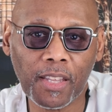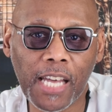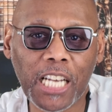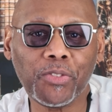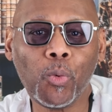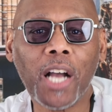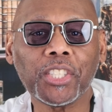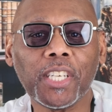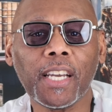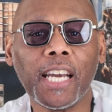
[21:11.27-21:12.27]
Thanks for
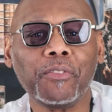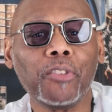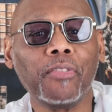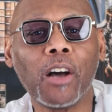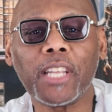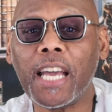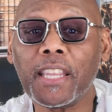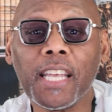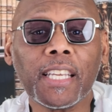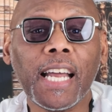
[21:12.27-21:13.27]
watching, and if you found
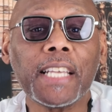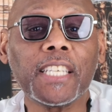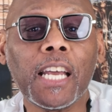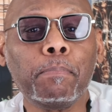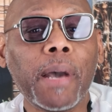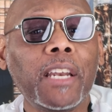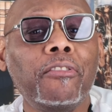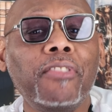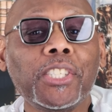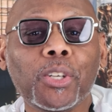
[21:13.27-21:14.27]
anything that I said
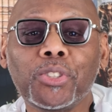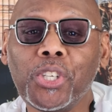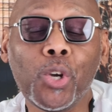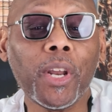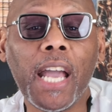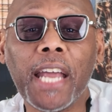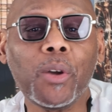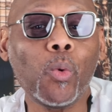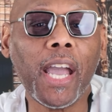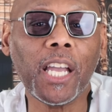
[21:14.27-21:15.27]
beneficial to you in any
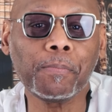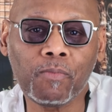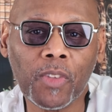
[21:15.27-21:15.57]
way,